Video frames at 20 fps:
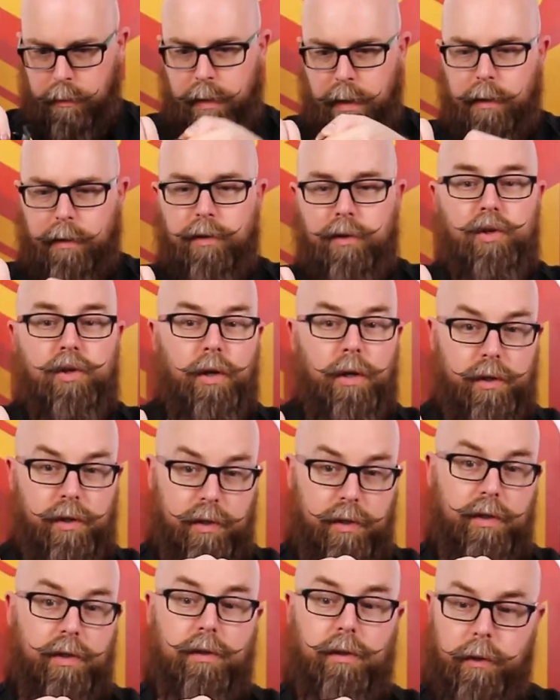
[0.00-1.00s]
That
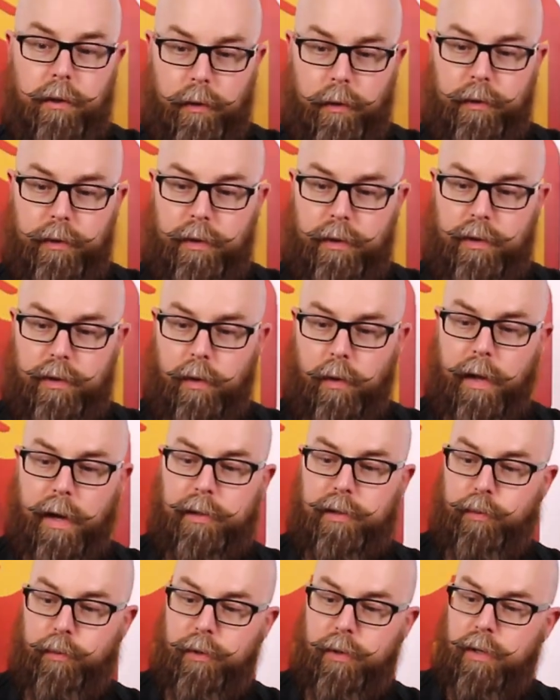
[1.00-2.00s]
just closes, so
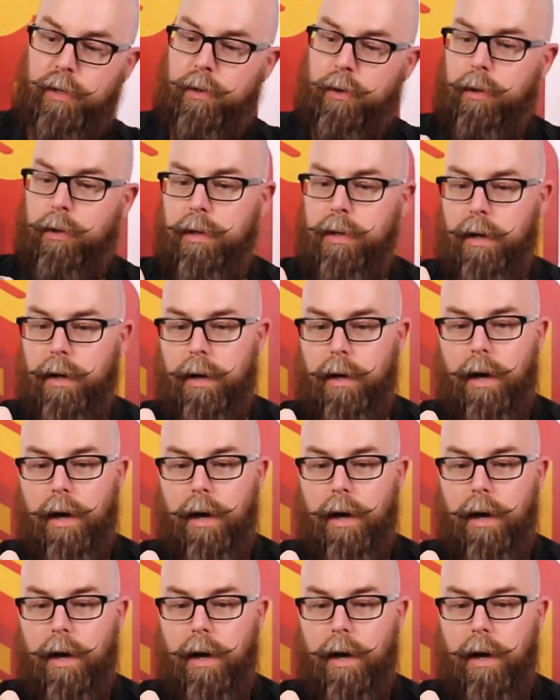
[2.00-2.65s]
that's pretty good.